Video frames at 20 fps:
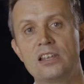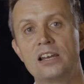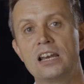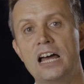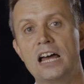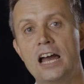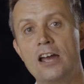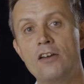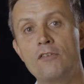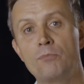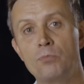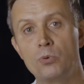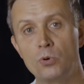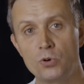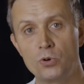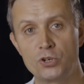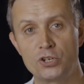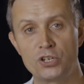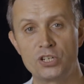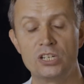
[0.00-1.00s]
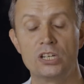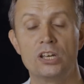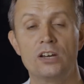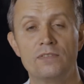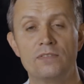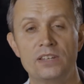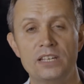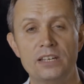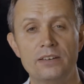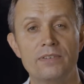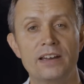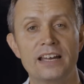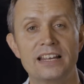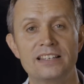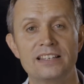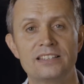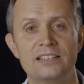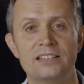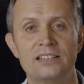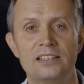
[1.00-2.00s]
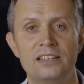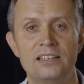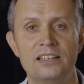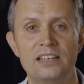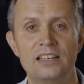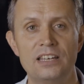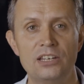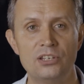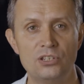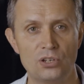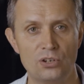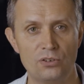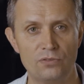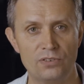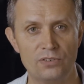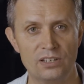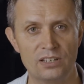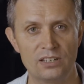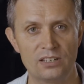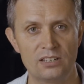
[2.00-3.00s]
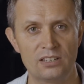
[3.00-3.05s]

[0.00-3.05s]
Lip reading: live portion of the event is over.